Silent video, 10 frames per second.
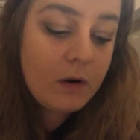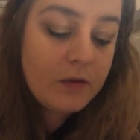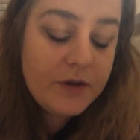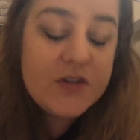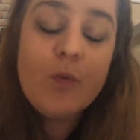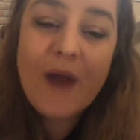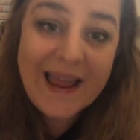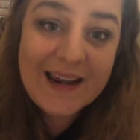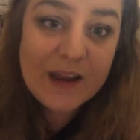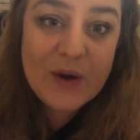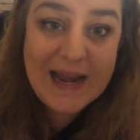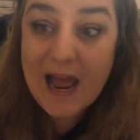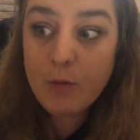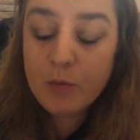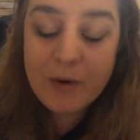There's a reckoning right
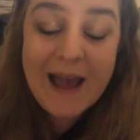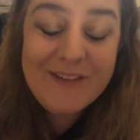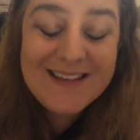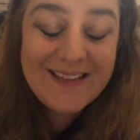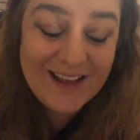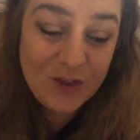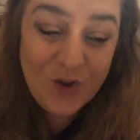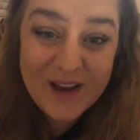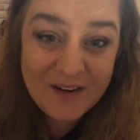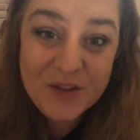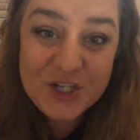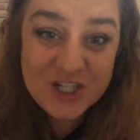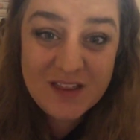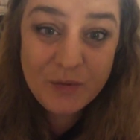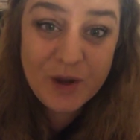now where we're having to like look at all the
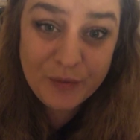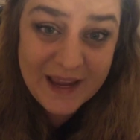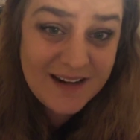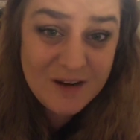shit that we created.